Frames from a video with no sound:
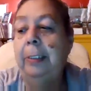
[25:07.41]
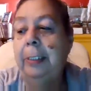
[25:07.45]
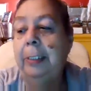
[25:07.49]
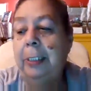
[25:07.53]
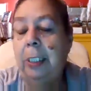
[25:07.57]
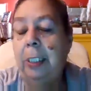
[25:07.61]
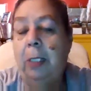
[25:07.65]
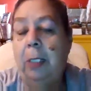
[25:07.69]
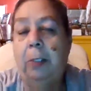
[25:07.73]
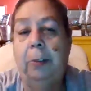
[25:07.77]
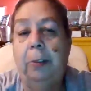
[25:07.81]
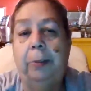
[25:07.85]

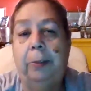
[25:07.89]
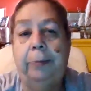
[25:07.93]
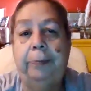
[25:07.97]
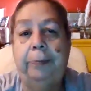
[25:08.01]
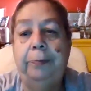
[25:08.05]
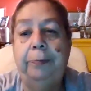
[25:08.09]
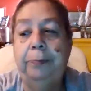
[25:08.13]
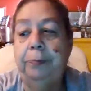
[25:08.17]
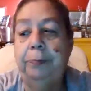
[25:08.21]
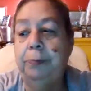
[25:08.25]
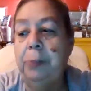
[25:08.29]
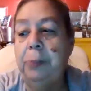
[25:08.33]
So
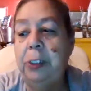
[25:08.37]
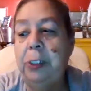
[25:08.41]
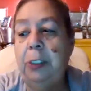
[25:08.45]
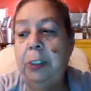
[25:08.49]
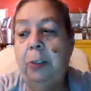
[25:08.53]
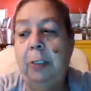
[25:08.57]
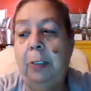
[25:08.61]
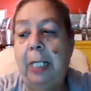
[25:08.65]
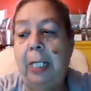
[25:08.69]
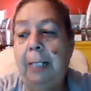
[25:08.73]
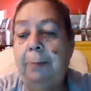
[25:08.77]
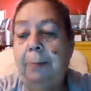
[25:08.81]
you
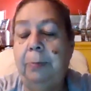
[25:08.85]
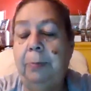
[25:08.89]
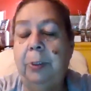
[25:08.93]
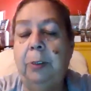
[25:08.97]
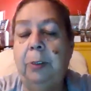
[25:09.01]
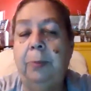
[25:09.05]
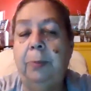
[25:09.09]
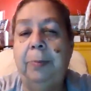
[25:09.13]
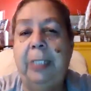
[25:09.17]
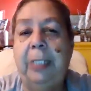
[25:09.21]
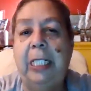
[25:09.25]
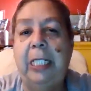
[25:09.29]
don't have
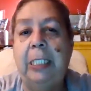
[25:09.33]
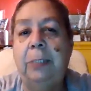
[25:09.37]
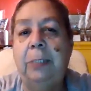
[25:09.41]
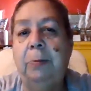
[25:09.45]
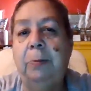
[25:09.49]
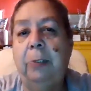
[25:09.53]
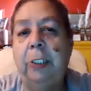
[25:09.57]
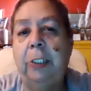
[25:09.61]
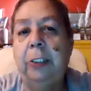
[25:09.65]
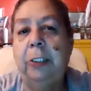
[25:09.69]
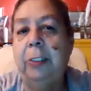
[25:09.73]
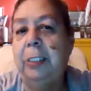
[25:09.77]
blue beads.
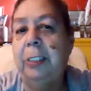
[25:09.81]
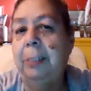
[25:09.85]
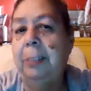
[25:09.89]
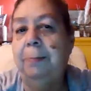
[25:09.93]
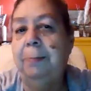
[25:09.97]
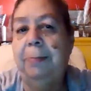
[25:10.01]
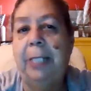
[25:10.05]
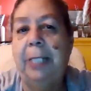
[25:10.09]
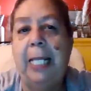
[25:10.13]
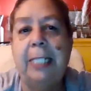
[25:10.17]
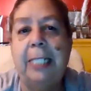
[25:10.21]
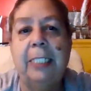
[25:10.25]
We're
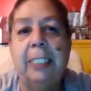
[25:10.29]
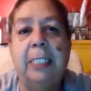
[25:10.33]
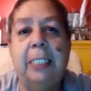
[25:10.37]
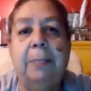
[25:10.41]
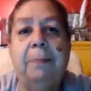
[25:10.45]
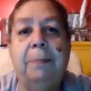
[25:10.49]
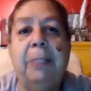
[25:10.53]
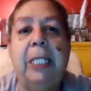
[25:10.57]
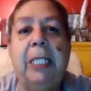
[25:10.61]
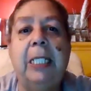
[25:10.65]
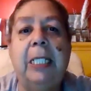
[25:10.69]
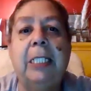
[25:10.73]
using
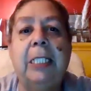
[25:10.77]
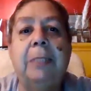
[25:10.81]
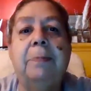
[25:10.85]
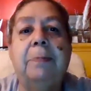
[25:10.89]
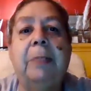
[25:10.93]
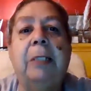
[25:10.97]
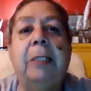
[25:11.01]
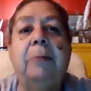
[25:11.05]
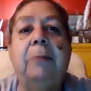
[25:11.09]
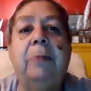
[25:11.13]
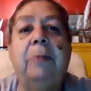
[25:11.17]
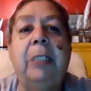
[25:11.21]
plastic beads,
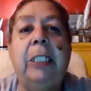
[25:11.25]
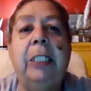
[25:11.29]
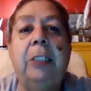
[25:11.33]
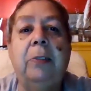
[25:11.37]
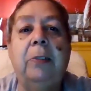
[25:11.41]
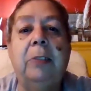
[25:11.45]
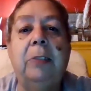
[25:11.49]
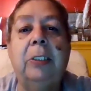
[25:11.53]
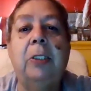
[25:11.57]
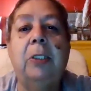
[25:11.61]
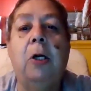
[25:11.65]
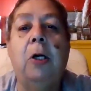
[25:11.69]
but we
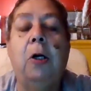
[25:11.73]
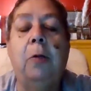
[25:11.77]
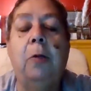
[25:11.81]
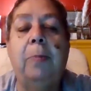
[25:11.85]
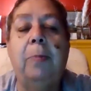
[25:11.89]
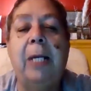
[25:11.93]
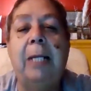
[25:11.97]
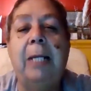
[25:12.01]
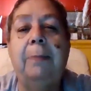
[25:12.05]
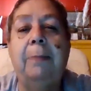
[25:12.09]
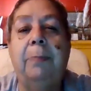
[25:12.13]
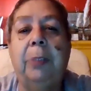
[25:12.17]
use
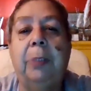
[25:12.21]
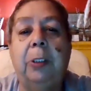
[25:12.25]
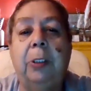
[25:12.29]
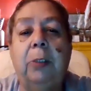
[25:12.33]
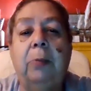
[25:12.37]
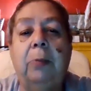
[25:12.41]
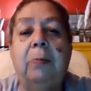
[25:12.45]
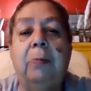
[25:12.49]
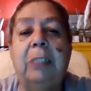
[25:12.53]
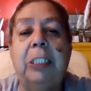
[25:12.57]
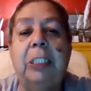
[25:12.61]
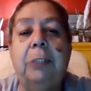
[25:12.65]
cobalt
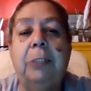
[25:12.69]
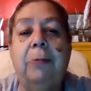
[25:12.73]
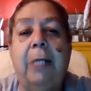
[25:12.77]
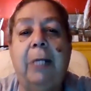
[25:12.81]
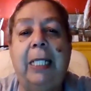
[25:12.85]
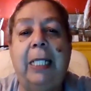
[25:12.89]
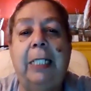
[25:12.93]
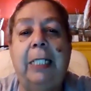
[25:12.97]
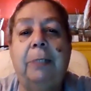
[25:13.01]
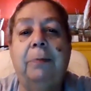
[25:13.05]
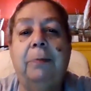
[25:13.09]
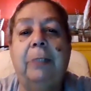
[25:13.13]
blue was
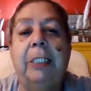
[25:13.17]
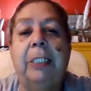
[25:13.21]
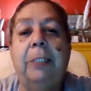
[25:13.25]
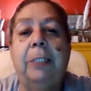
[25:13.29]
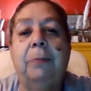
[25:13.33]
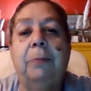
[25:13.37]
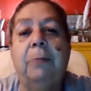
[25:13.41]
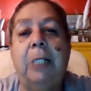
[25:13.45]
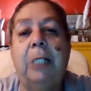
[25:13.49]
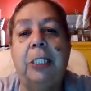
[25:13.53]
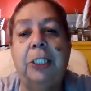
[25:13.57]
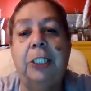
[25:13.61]
traded with
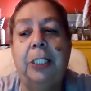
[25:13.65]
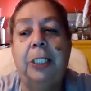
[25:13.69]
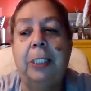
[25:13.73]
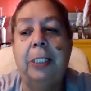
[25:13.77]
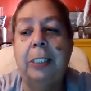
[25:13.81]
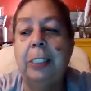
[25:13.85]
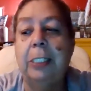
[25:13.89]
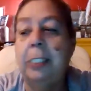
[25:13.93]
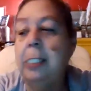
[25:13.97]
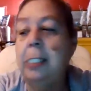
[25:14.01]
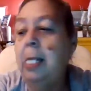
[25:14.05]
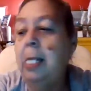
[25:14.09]
the
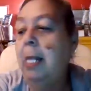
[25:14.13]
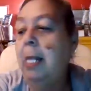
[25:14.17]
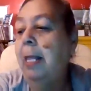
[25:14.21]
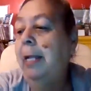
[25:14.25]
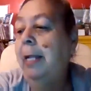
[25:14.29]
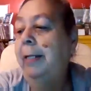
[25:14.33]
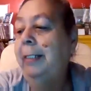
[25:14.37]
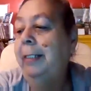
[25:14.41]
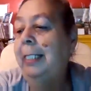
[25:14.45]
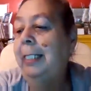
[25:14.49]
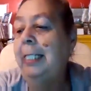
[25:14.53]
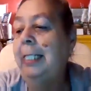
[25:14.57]
Russians
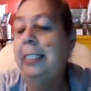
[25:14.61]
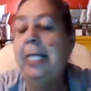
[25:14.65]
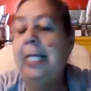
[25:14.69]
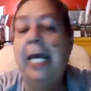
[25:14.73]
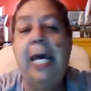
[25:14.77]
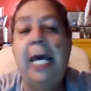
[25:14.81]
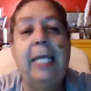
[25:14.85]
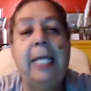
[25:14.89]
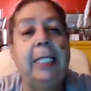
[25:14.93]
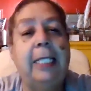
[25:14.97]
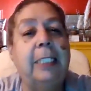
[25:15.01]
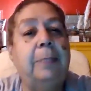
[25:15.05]
because they
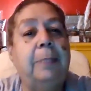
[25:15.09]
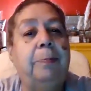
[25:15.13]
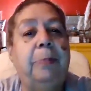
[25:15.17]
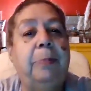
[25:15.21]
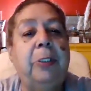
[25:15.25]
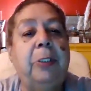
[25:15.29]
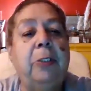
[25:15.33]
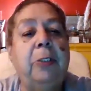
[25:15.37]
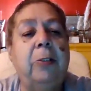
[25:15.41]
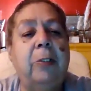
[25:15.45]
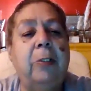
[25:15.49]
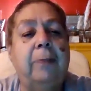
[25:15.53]
had this
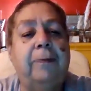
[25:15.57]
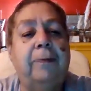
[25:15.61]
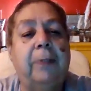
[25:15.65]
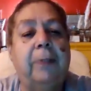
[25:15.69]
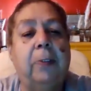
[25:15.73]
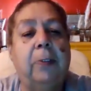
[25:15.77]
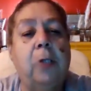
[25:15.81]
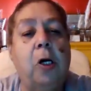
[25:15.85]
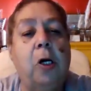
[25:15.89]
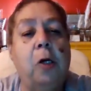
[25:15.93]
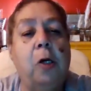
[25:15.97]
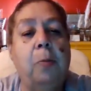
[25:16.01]

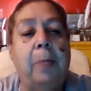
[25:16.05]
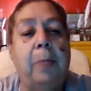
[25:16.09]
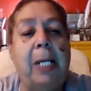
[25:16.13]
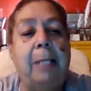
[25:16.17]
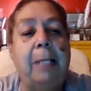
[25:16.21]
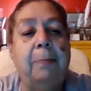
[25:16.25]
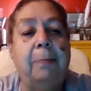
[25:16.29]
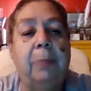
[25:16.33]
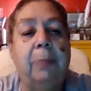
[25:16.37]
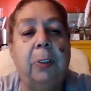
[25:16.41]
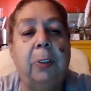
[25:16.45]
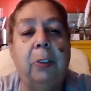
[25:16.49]
beautiful
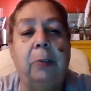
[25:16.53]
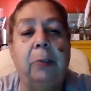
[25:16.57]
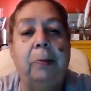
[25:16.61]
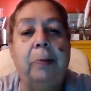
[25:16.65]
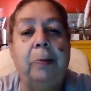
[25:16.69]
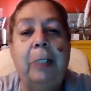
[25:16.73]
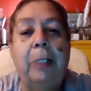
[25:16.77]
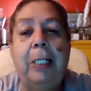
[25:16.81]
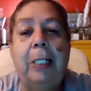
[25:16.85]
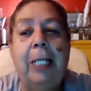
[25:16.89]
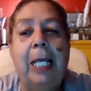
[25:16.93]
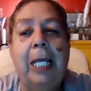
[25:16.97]
cobalt blue,
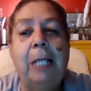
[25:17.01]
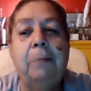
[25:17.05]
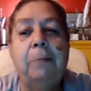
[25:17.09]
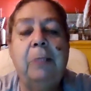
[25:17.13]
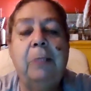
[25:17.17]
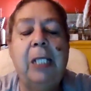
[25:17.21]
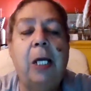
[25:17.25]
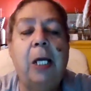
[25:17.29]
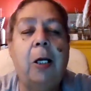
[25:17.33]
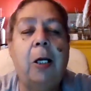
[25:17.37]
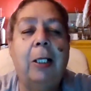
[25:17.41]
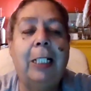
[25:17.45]
and
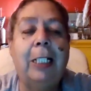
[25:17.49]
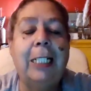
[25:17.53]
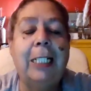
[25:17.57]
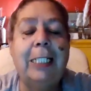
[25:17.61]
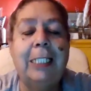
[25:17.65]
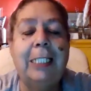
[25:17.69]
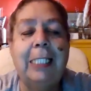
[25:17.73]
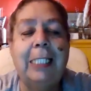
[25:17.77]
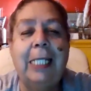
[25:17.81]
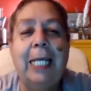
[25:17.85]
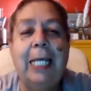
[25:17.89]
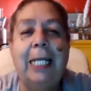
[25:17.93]
we hardly
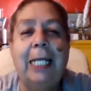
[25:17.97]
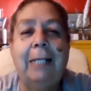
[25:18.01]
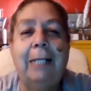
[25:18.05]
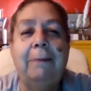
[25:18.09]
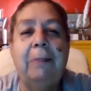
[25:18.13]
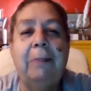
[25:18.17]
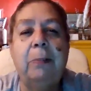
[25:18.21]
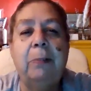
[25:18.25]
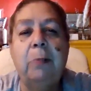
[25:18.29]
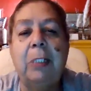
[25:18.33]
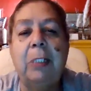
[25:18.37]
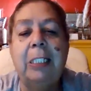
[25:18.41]
see it.
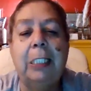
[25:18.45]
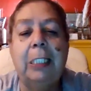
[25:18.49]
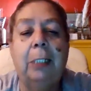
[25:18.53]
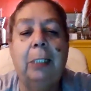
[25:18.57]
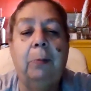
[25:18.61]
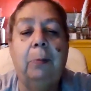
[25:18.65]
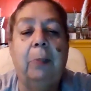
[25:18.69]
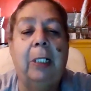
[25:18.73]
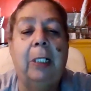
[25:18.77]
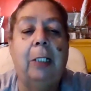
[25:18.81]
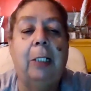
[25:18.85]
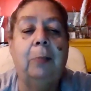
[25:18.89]
Every once
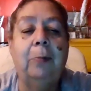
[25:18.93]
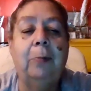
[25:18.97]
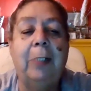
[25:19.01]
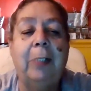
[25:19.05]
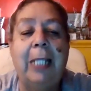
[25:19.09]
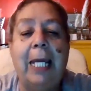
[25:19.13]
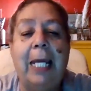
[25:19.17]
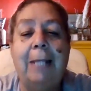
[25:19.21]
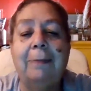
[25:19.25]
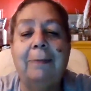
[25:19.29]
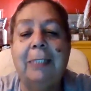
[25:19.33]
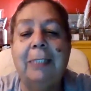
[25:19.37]
in a while,
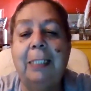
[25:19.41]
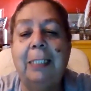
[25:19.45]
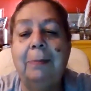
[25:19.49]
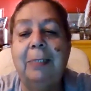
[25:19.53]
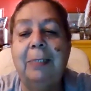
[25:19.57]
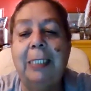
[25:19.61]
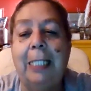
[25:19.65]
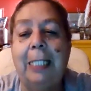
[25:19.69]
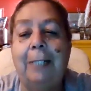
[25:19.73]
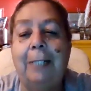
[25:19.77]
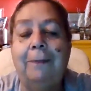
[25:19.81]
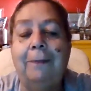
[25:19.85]
we have some
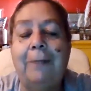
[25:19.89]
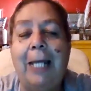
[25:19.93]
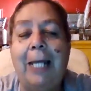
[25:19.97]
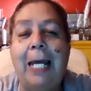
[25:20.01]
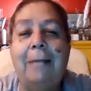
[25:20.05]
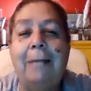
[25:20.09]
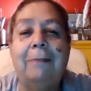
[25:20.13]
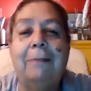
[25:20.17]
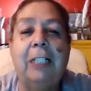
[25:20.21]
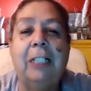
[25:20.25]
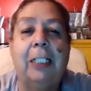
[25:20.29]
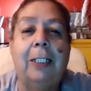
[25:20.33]
stuff. I
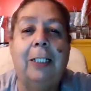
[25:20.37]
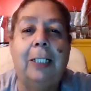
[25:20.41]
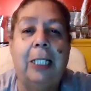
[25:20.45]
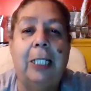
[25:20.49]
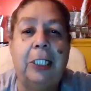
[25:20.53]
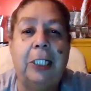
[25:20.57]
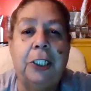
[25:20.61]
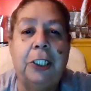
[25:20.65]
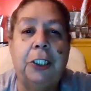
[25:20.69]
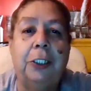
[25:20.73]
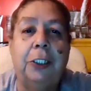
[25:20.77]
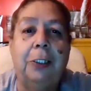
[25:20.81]
have a
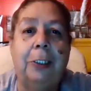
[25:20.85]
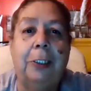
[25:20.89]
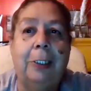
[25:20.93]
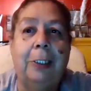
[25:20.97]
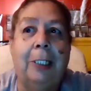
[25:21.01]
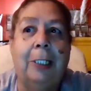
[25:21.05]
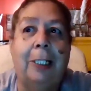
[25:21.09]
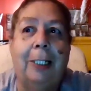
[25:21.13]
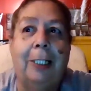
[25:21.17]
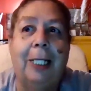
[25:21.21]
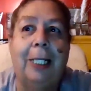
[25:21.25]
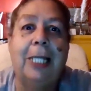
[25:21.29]

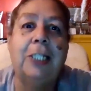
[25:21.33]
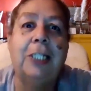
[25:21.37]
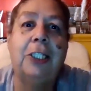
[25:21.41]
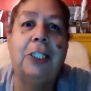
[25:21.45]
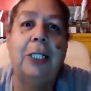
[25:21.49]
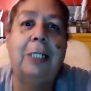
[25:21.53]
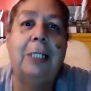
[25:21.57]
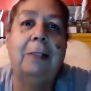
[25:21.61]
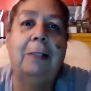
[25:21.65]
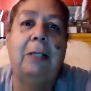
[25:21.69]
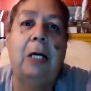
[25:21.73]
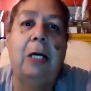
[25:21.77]

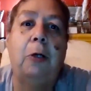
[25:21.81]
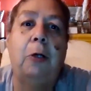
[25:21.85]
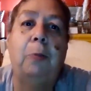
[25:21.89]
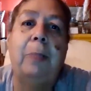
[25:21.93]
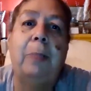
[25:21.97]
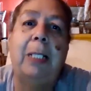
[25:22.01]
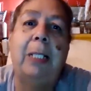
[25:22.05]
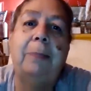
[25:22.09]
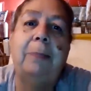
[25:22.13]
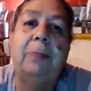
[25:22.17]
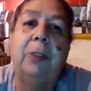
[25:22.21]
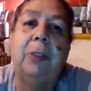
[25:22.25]
collection of
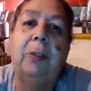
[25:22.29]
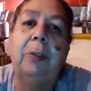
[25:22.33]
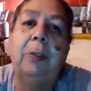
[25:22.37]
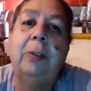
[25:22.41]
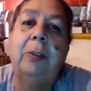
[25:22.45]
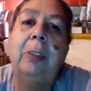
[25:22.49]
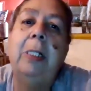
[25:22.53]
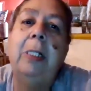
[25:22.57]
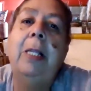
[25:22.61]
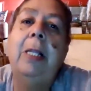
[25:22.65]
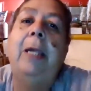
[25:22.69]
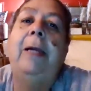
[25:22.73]
cobalt
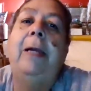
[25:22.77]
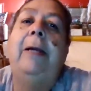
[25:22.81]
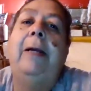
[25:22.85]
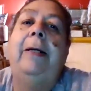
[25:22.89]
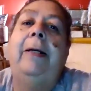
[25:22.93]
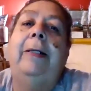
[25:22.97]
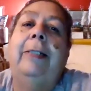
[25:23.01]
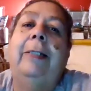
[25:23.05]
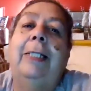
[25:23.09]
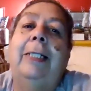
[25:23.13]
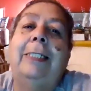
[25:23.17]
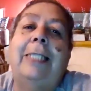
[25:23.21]
blue
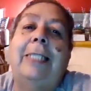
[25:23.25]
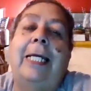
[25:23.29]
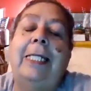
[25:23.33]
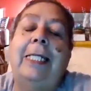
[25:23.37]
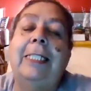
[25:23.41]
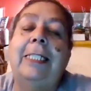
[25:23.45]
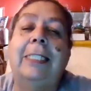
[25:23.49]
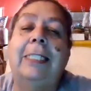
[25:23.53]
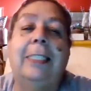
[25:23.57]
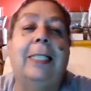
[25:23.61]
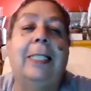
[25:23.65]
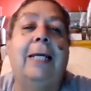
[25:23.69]
because I
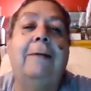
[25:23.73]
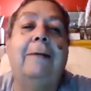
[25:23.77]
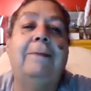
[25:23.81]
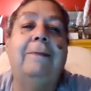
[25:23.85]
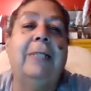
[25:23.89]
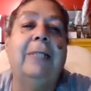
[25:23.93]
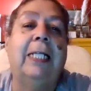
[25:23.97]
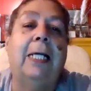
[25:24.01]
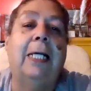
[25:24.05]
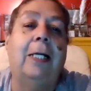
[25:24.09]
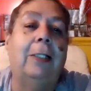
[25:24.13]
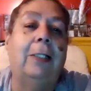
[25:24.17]
just love
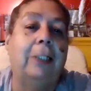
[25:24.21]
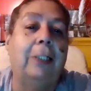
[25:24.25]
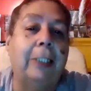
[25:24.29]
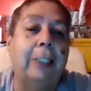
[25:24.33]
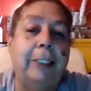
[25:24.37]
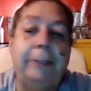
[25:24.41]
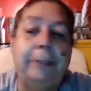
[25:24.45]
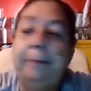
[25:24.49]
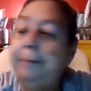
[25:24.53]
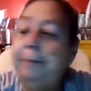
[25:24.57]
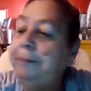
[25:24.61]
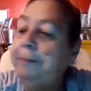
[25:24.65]
the
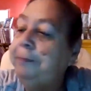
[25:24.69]
color.